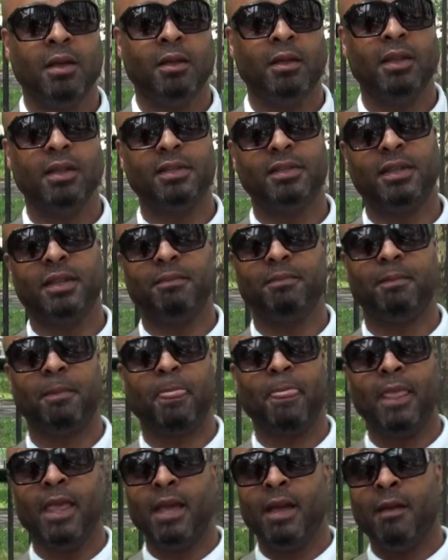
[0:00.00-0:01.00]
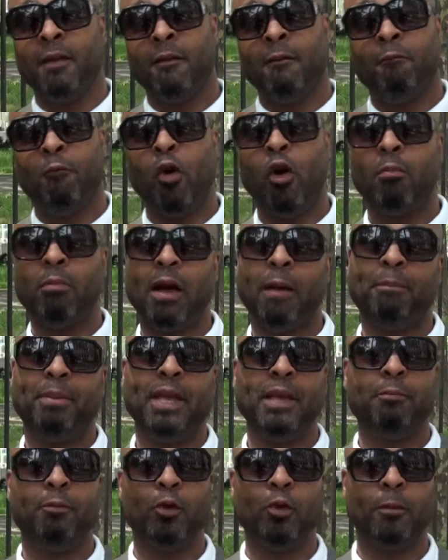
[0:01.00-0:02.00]
Listen, all my
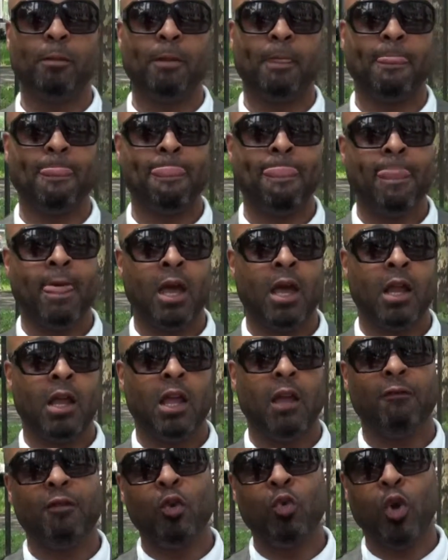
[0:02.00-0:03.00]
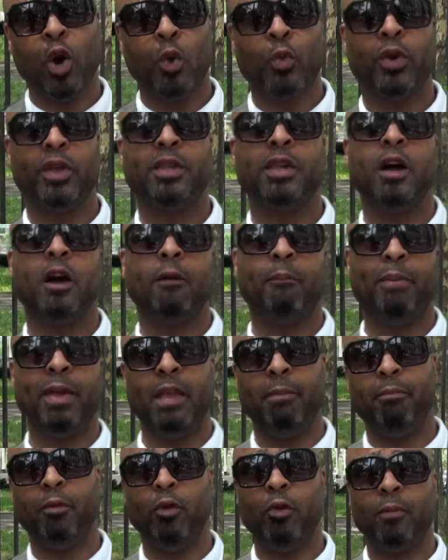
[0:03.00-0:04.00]
people, if you work with young
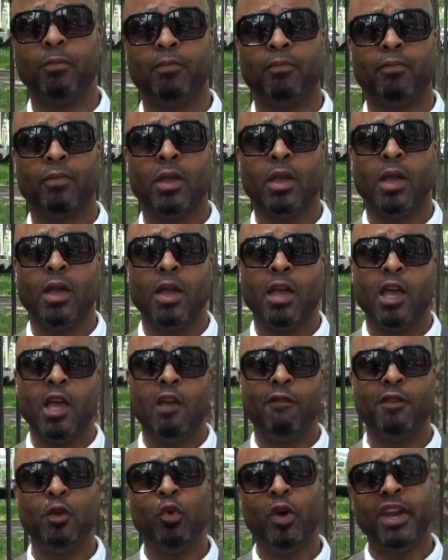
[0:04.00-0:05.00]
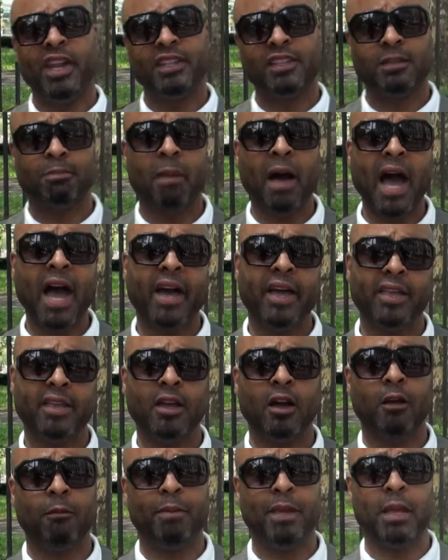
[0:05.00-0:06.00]
people, if you want to inspire
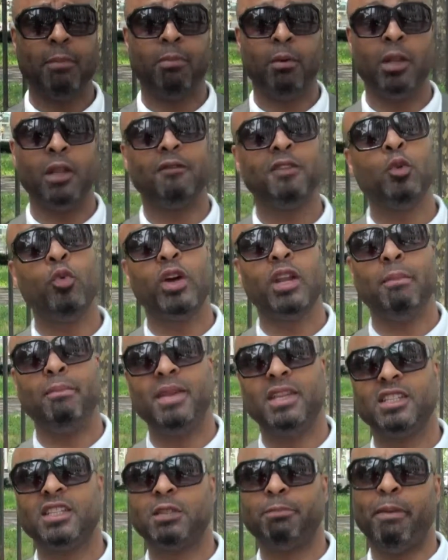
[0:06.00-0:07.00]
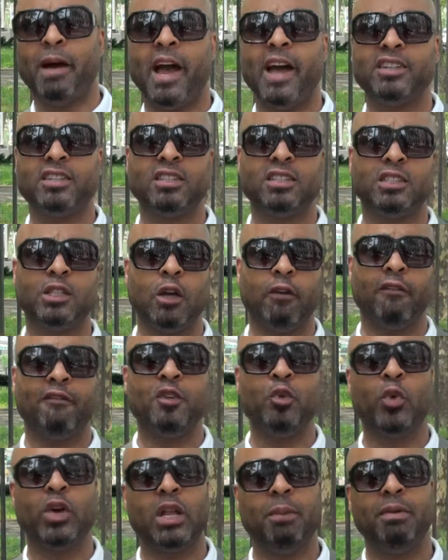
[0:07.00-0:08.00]
young people, if you want to be inspired yourself, if
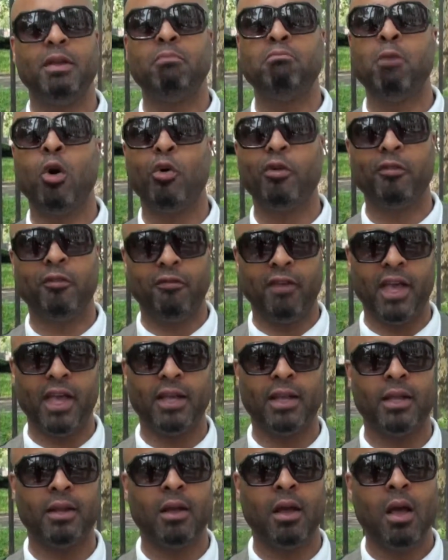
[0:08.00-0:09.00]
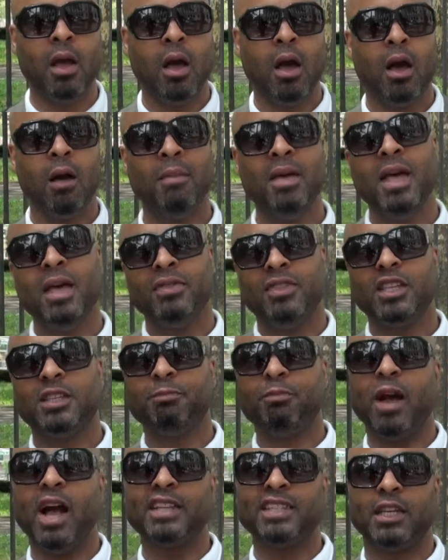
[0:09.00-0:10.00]
you want to be motivated, this
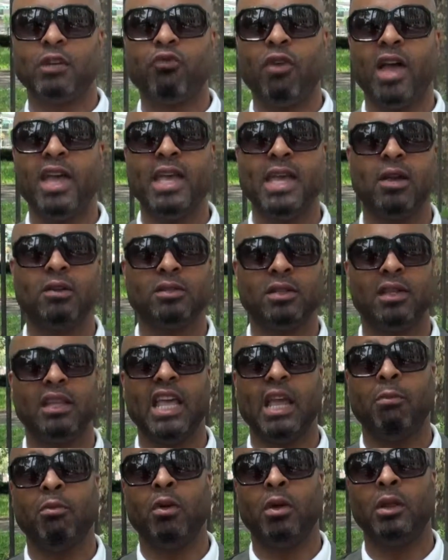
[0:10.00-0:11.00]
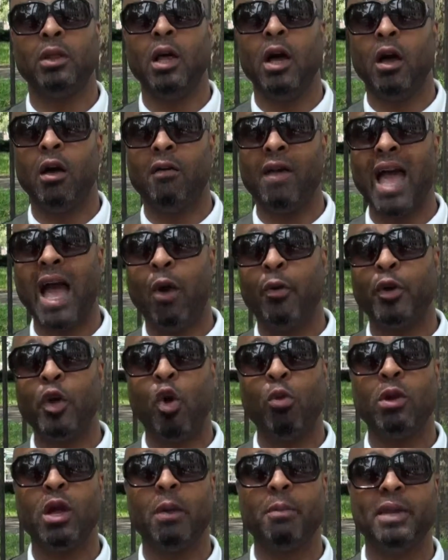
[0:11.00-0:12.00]
project right here is a labor of love, Howard
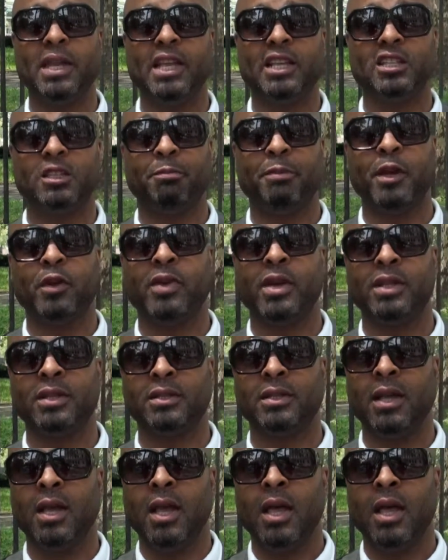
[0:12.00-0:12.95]
Homecoming Experience.